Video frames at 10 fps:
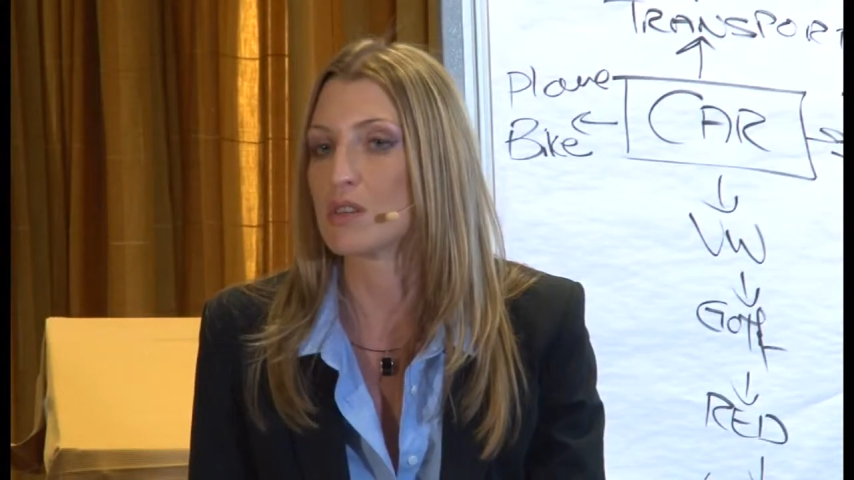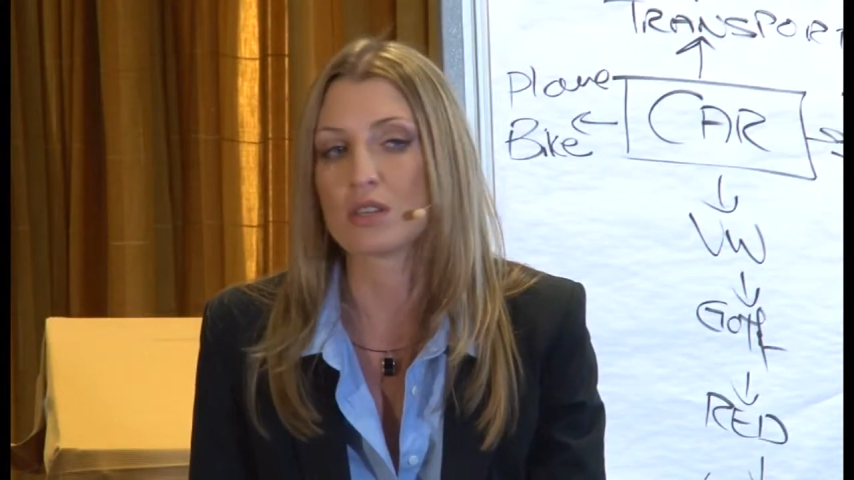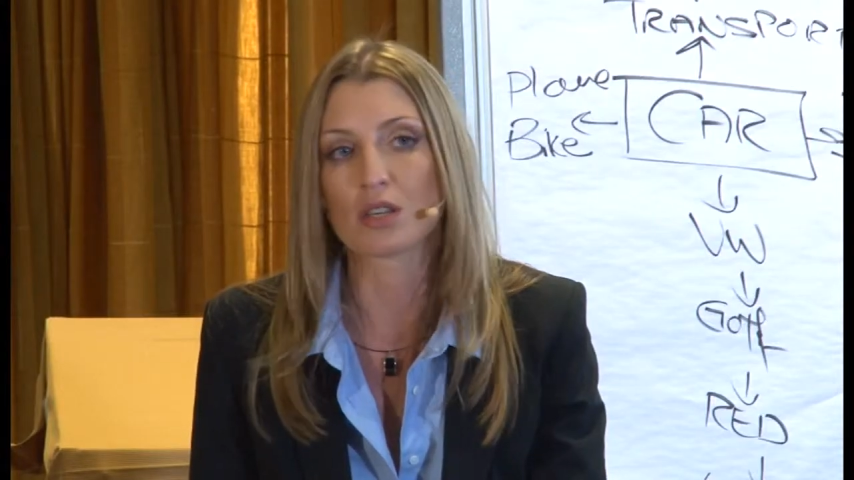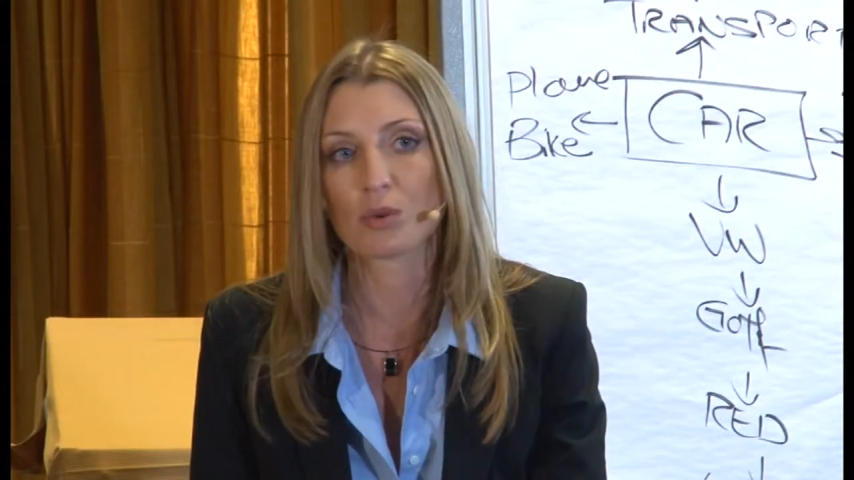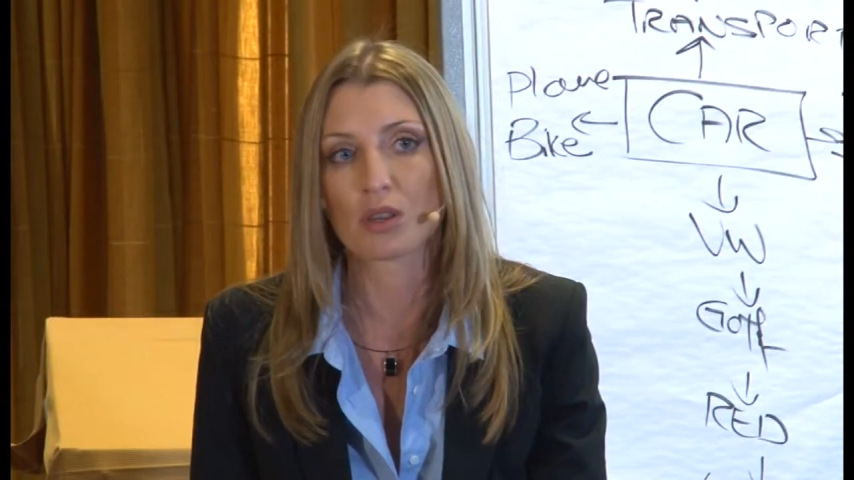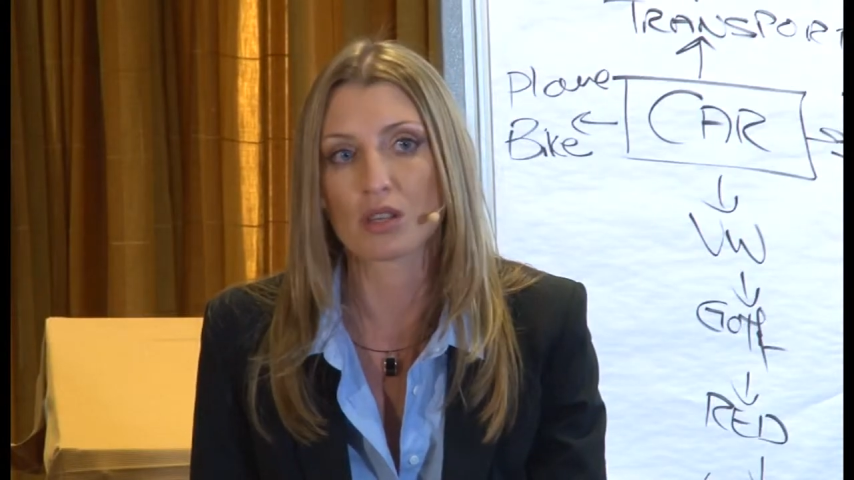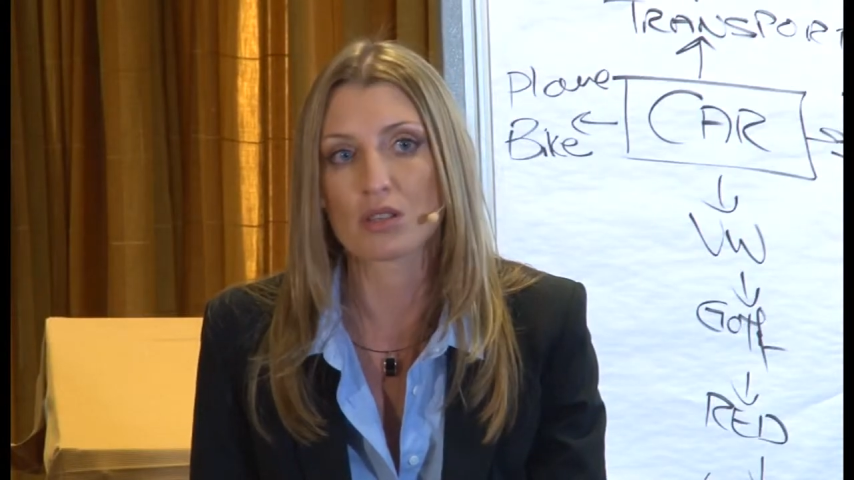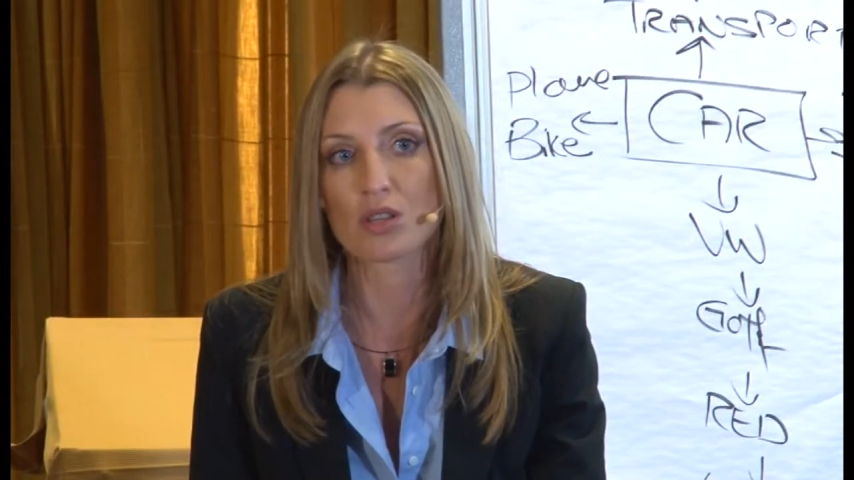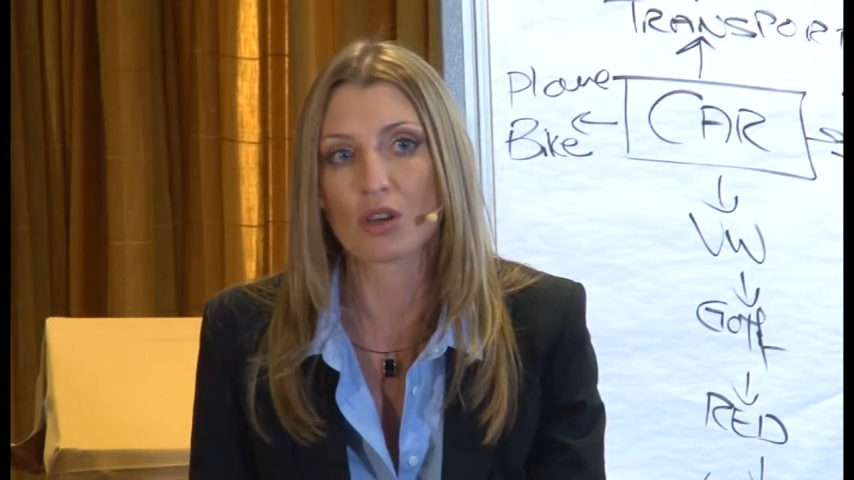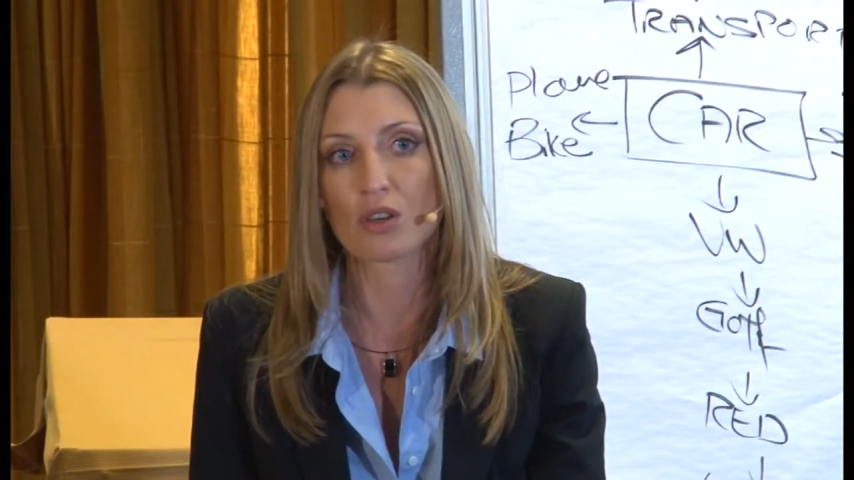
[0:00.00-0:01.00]

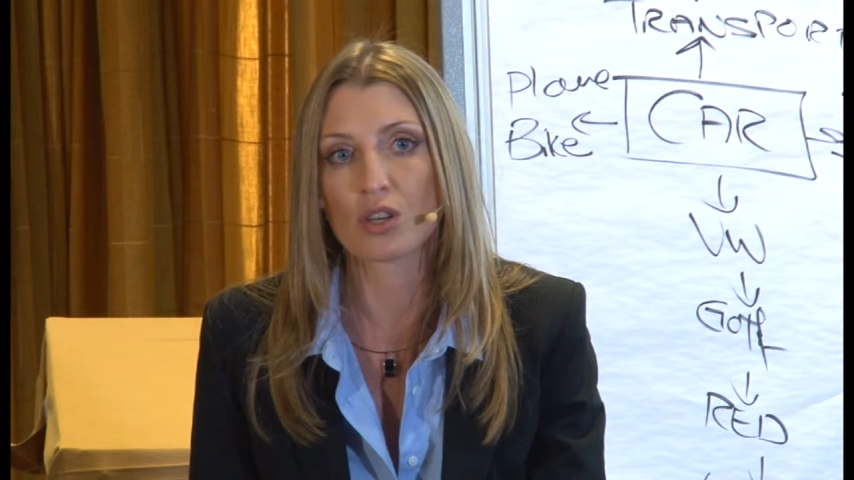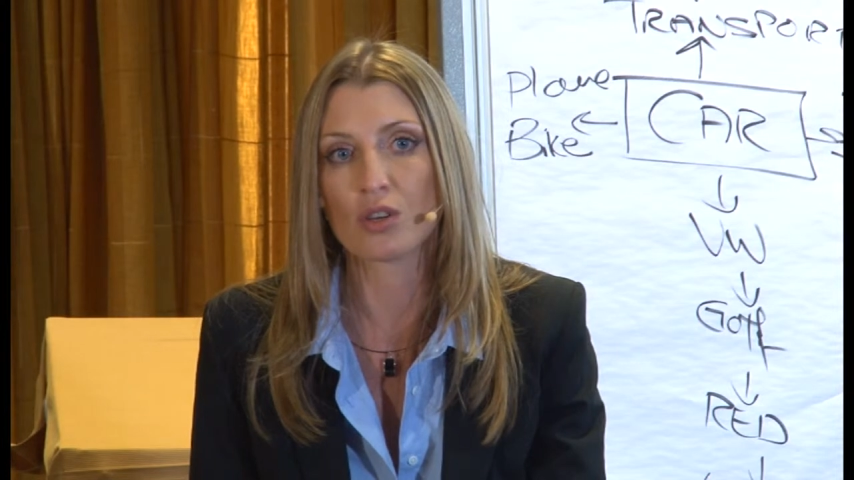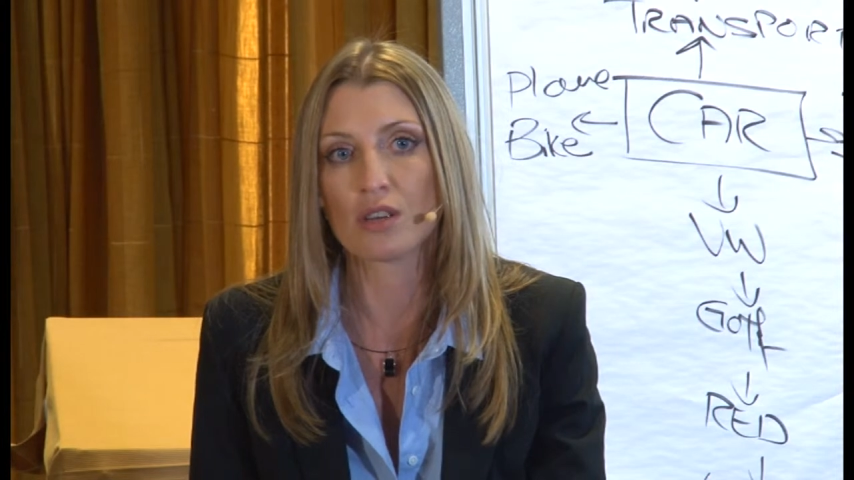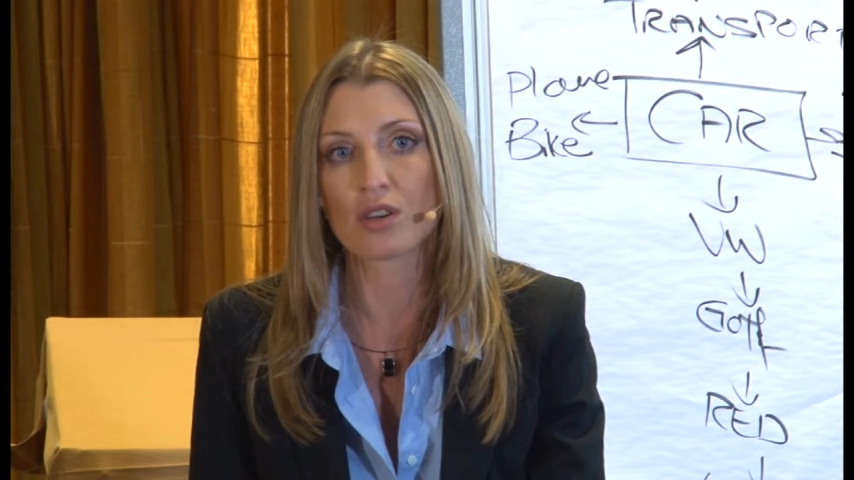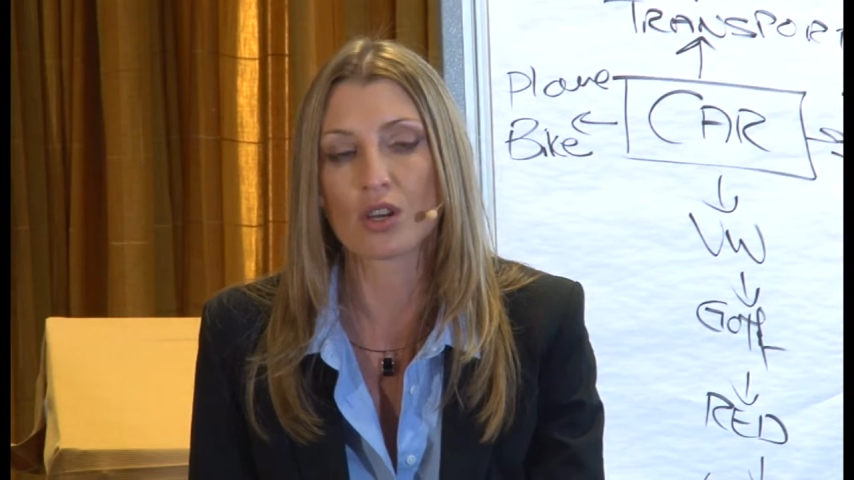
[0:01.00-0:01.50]
this. So you never